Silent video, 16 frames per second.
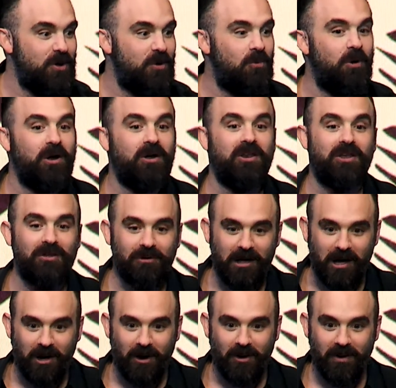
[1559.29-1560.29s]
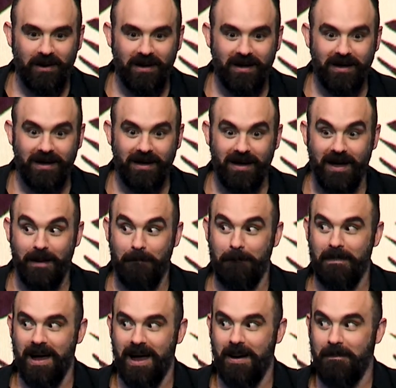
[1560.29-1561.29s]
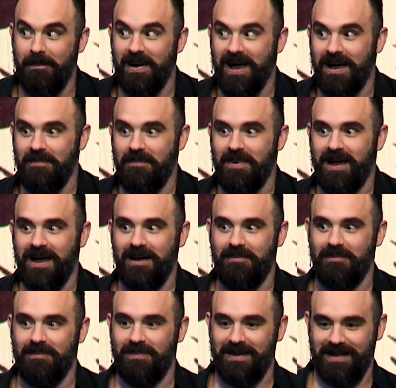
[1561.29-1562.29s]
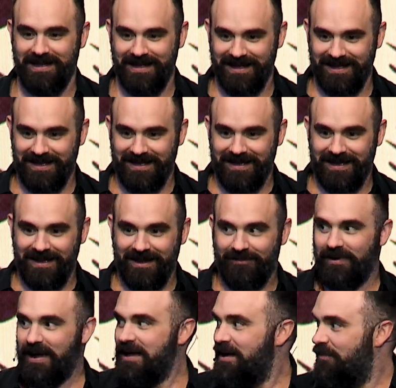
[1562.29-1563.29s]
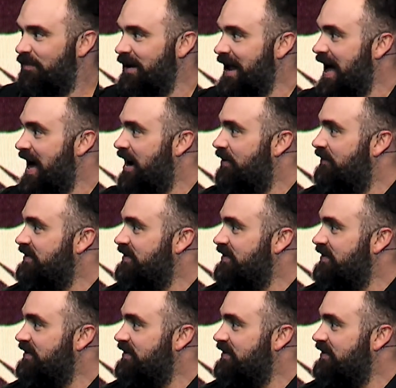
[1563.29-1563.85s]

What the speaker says: where do you go? Up, up, up, up, right? But now, if